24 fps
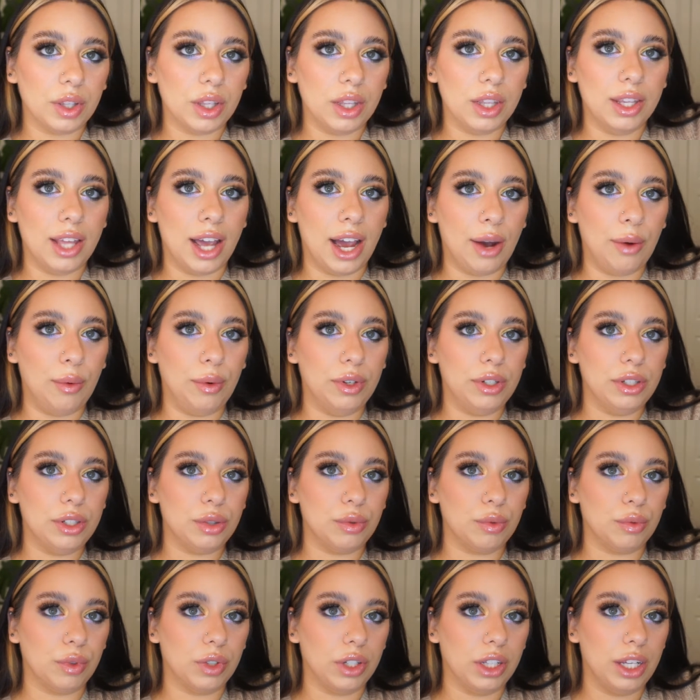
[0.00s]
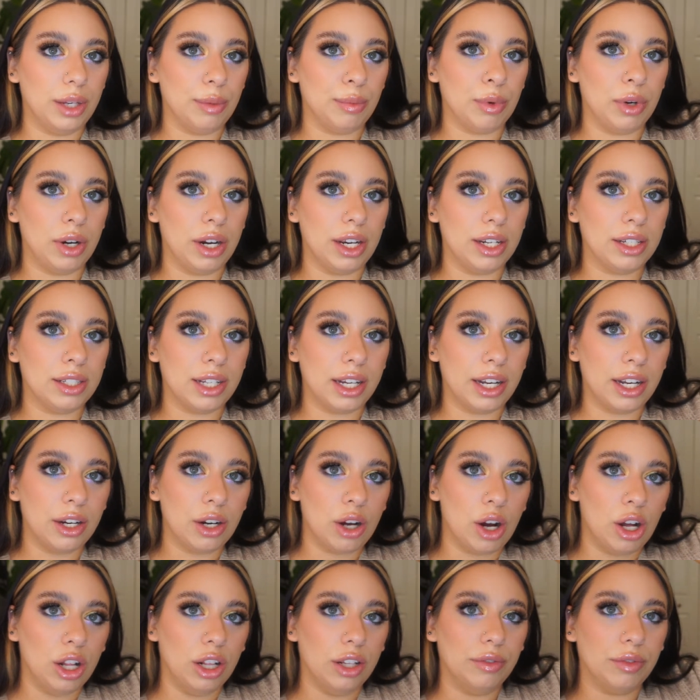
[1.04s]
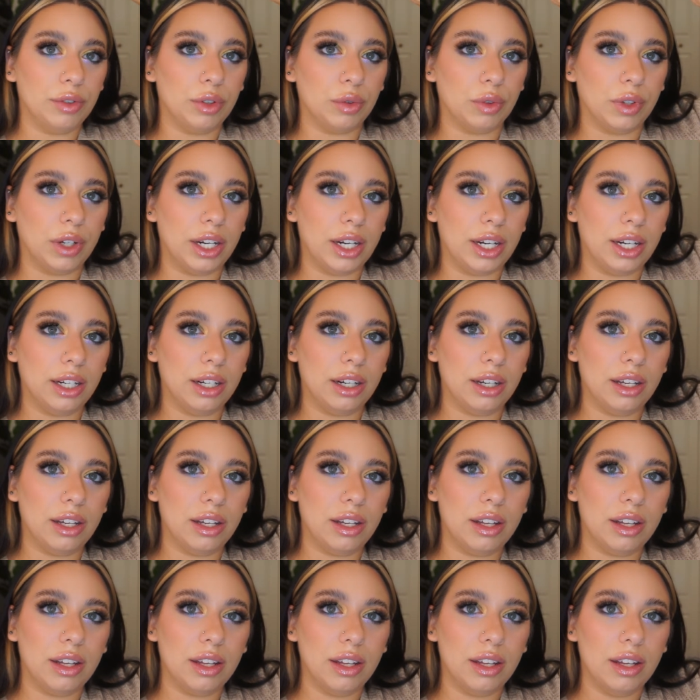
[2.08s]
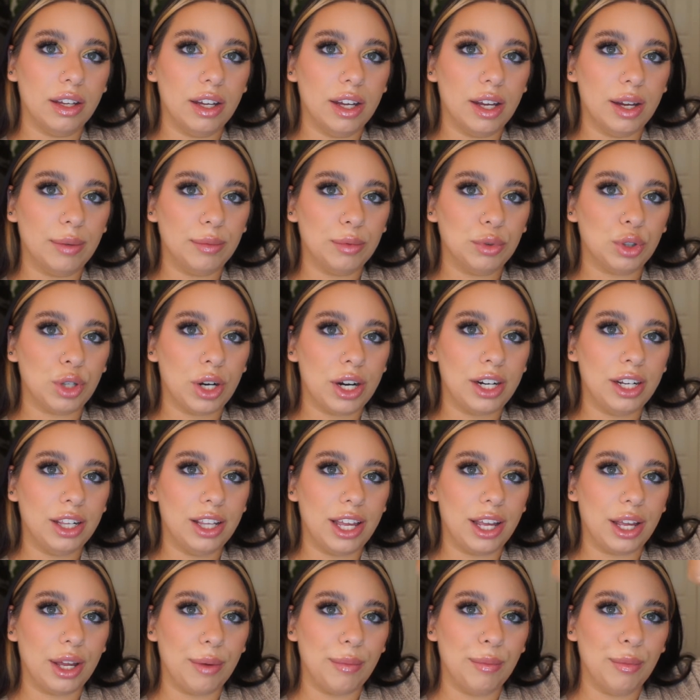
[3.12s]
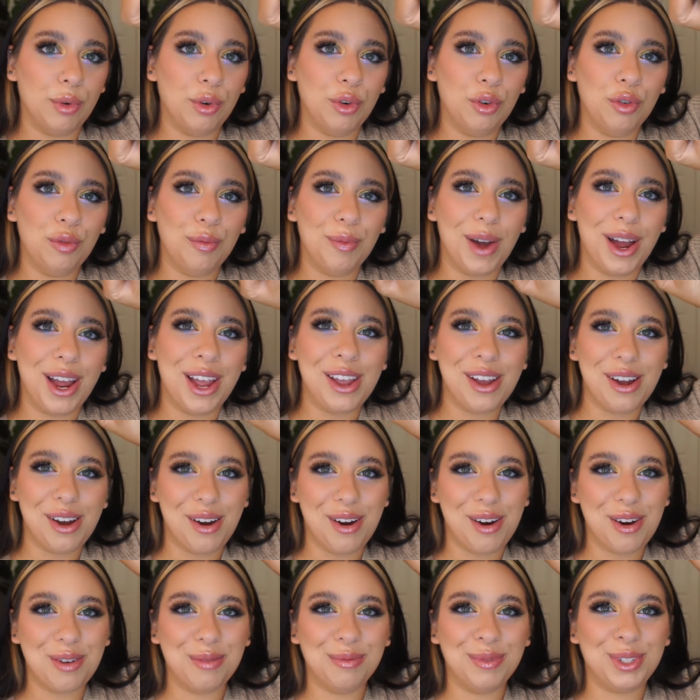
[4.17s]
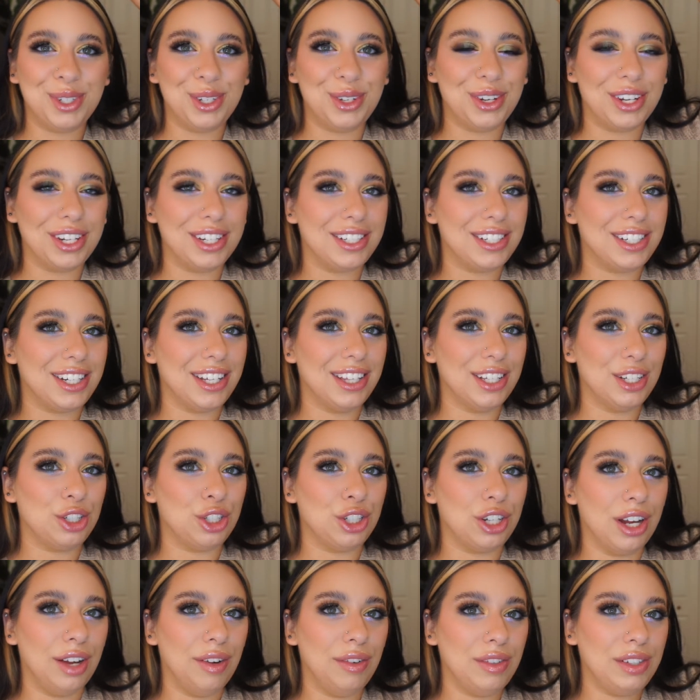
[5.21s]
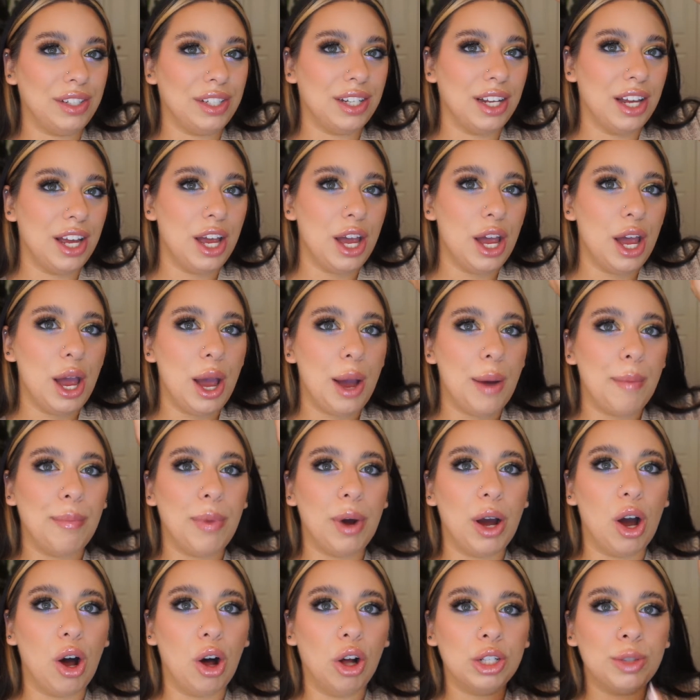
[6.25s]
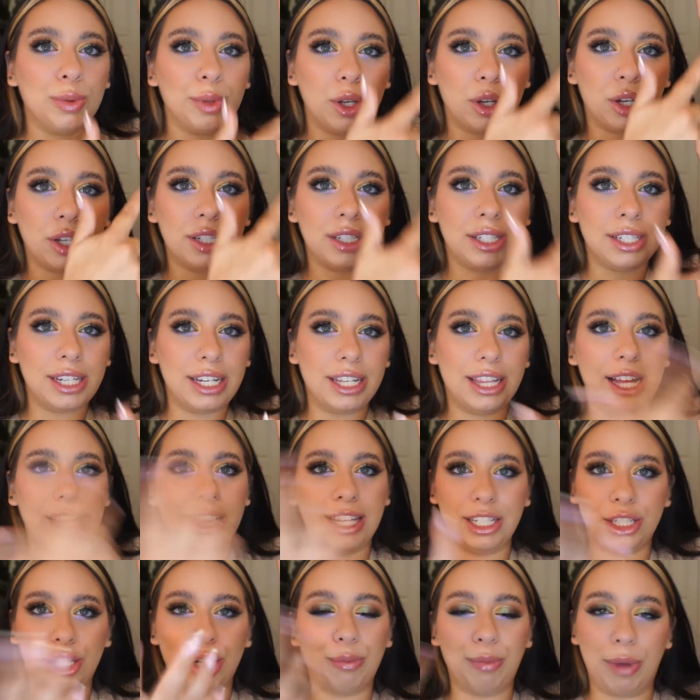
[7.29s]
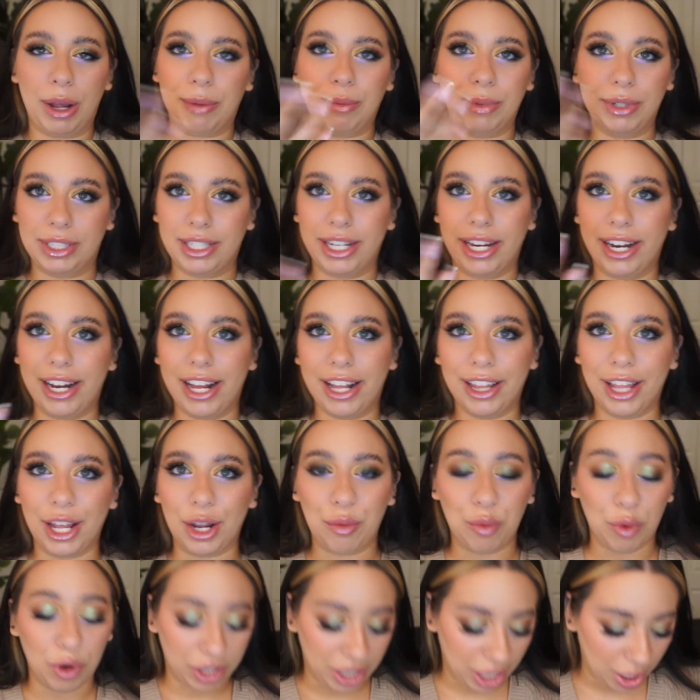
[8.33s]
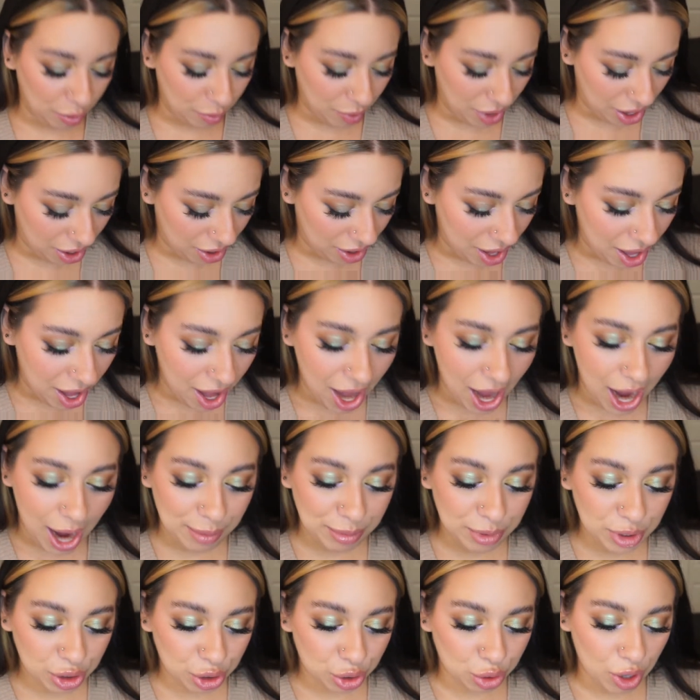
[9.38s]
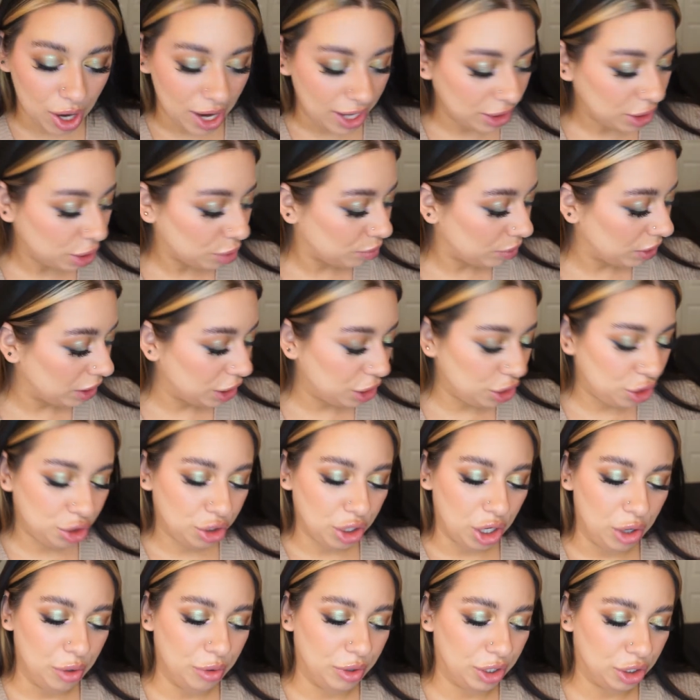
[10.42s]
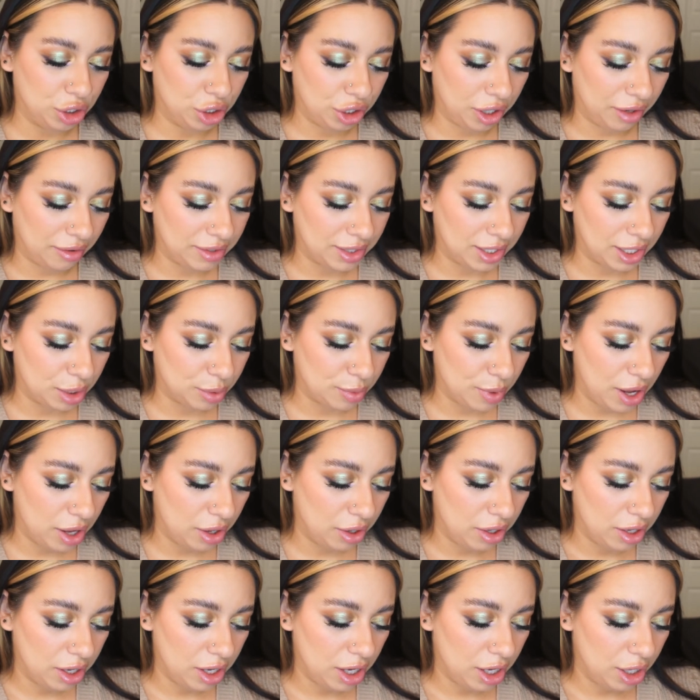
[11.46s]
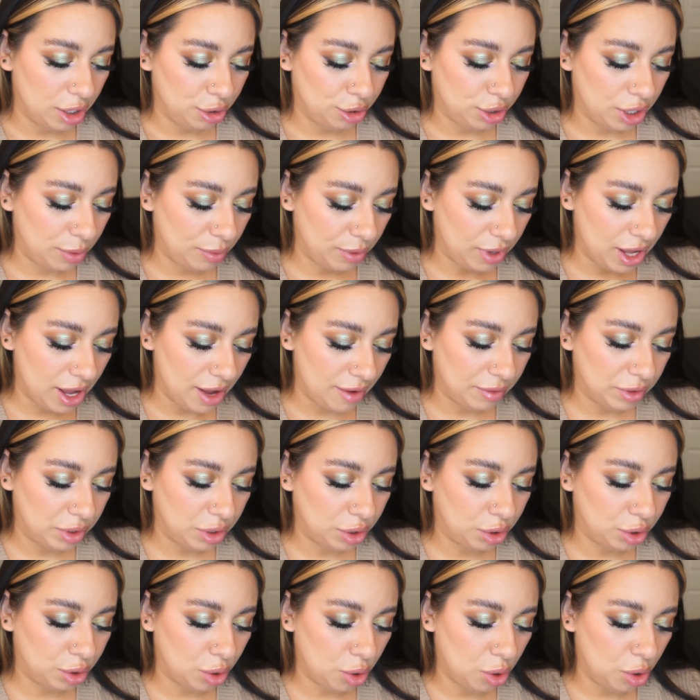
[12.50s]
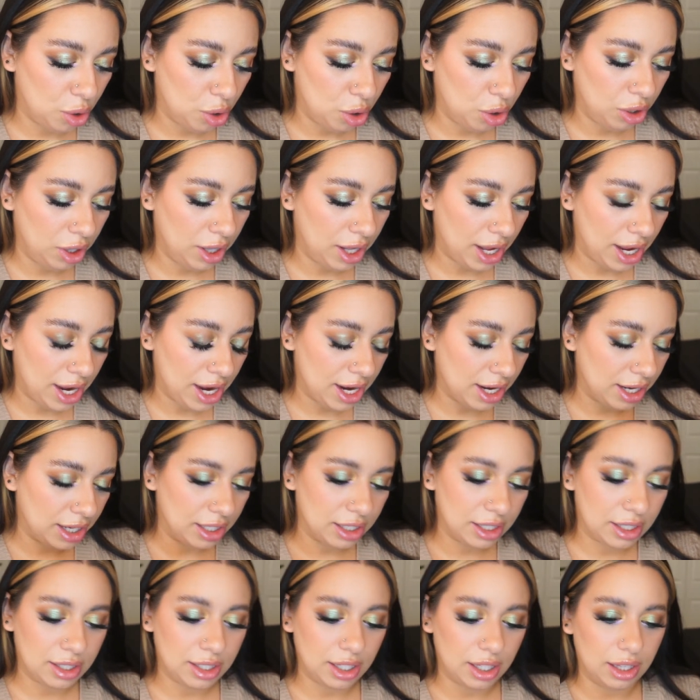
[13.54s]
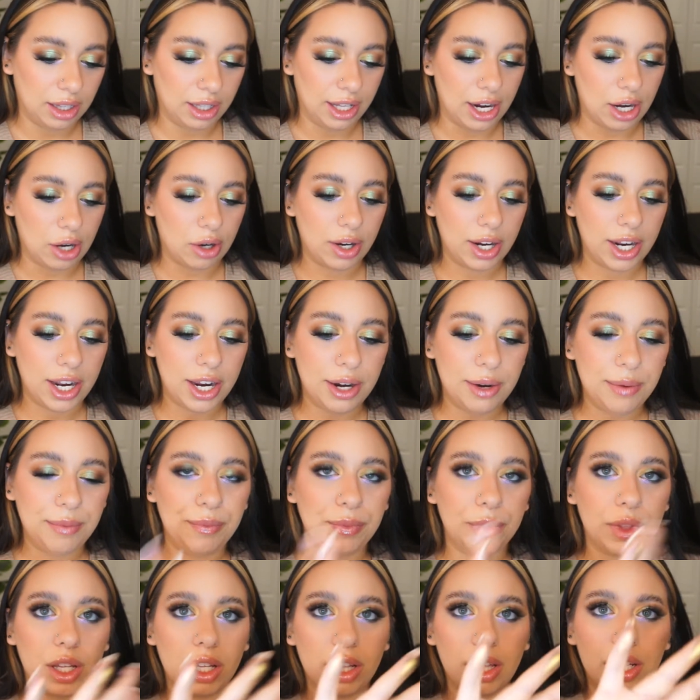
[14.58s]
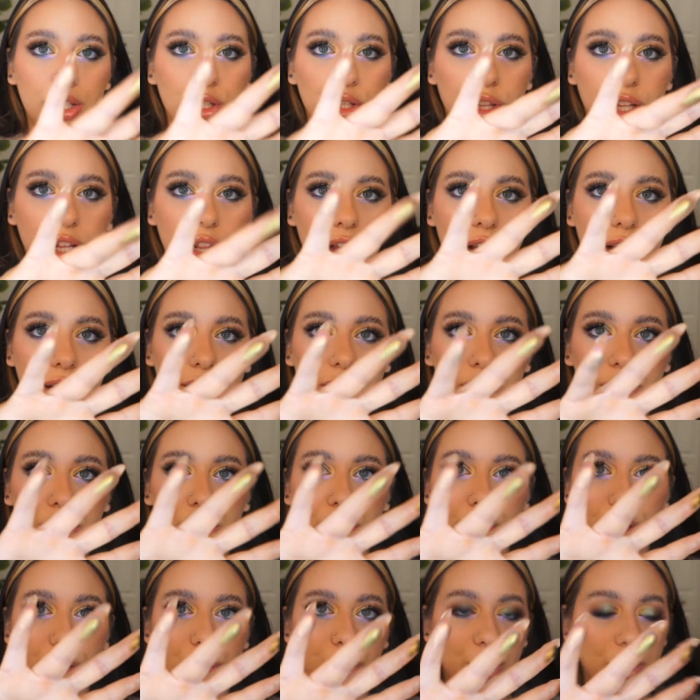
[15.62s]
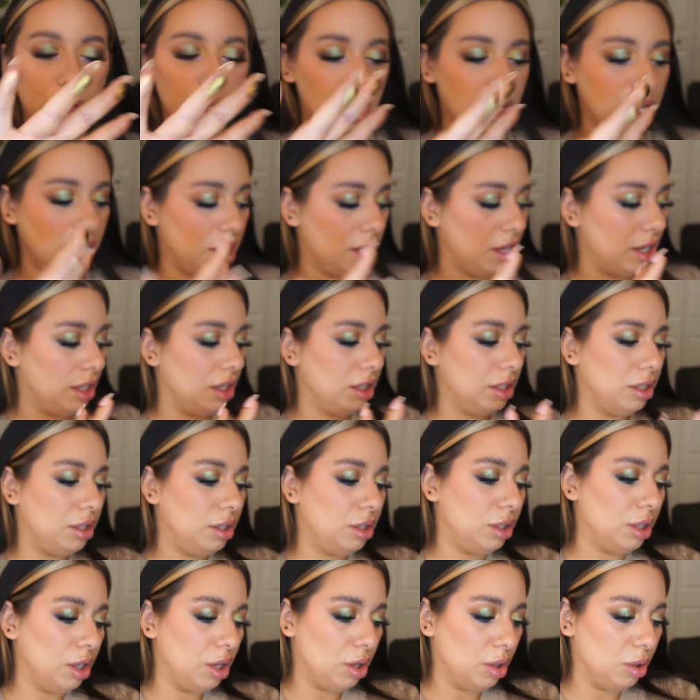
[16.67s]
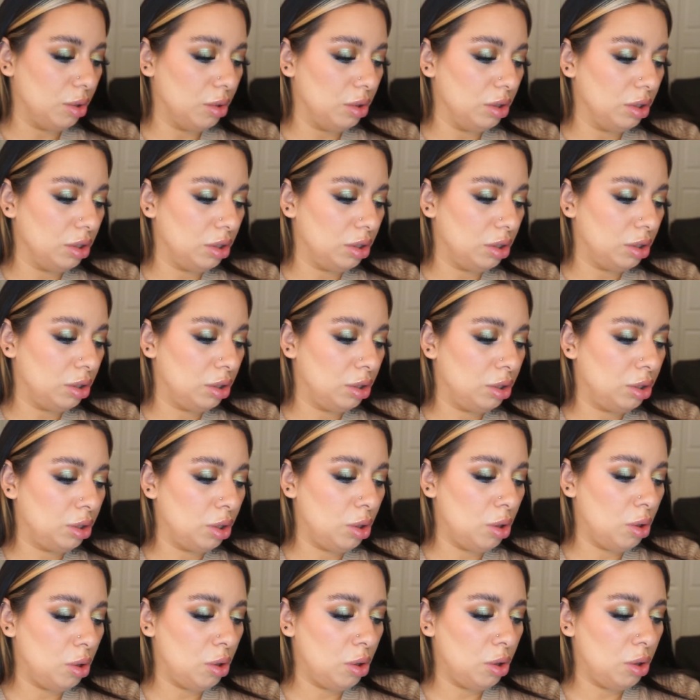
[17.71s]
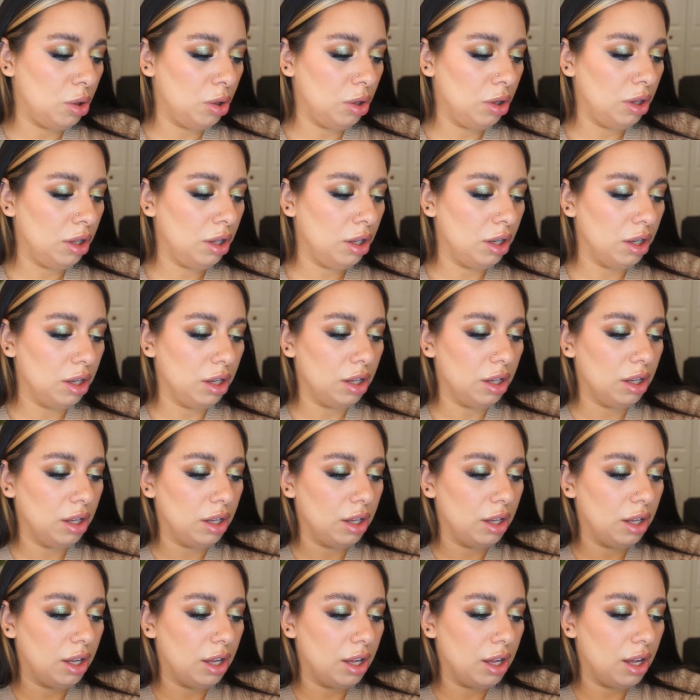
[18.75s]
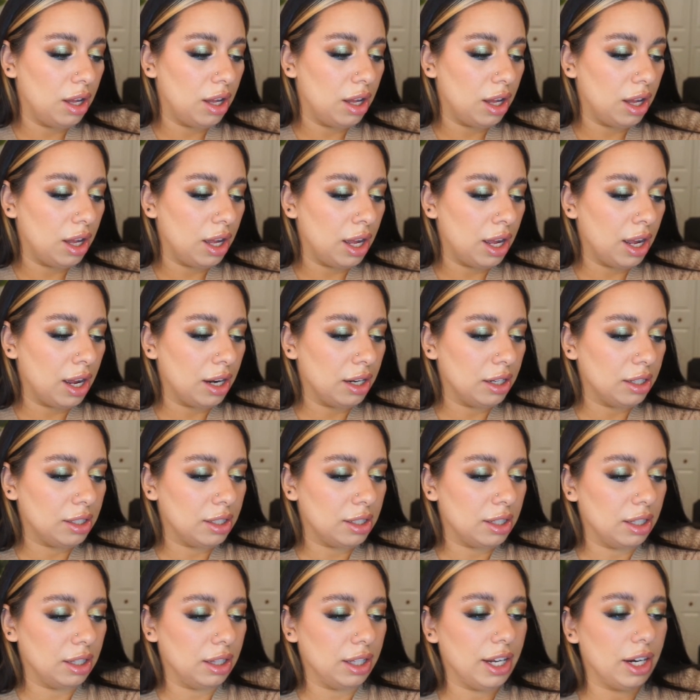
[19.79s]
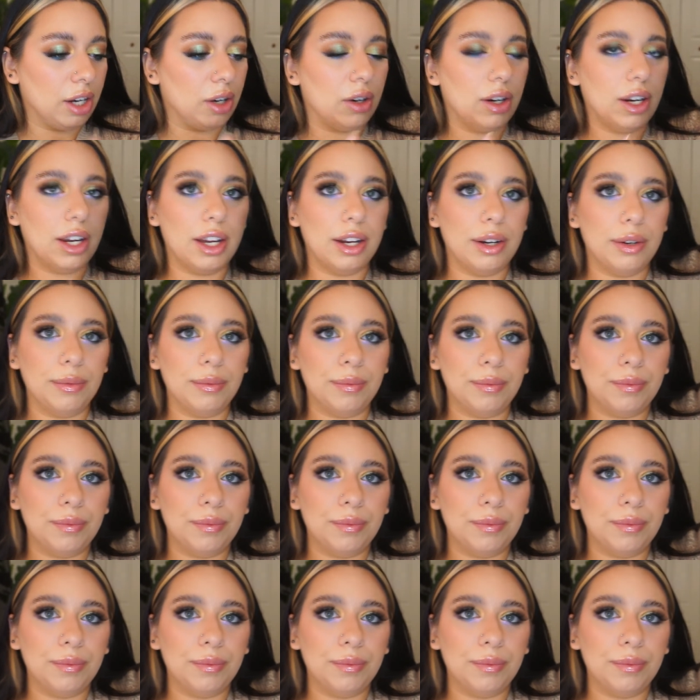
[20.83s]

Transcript: That one's really pretty. It's like an olive green. I'm trying to like move my arm so you can see the shifts. But ultimately you can see that these are pigmented and like working well. I'm just trying to really show the shifts as well. So then we have Soul and Solarian. These are the last two. So Soul and Solarian.